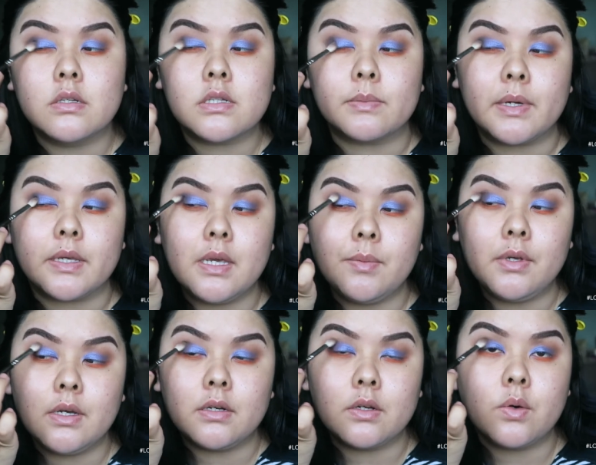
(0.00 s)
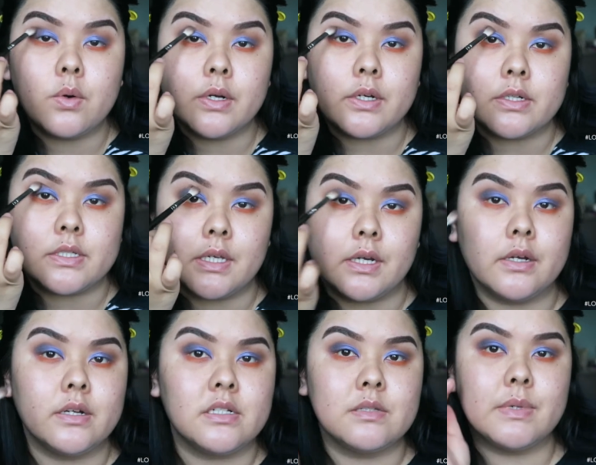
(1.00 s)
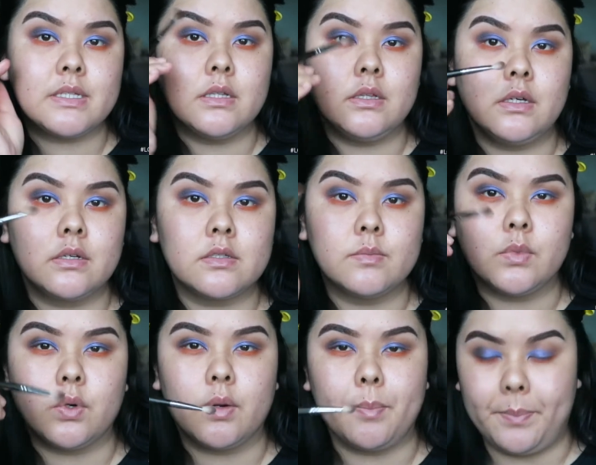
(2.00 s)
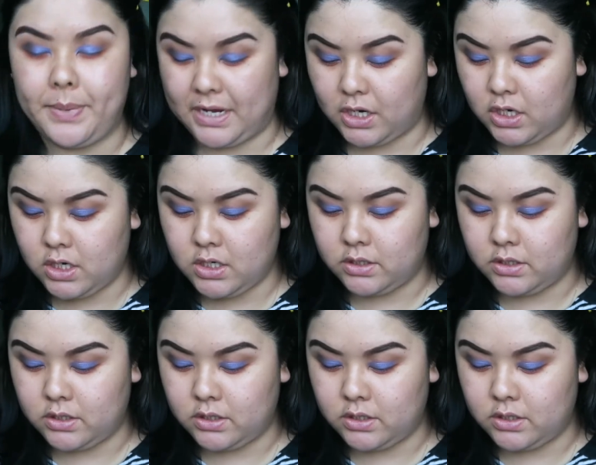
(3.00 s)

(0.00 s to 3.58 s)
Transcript: So by keeping on the corners here, it just makes it look more bigger,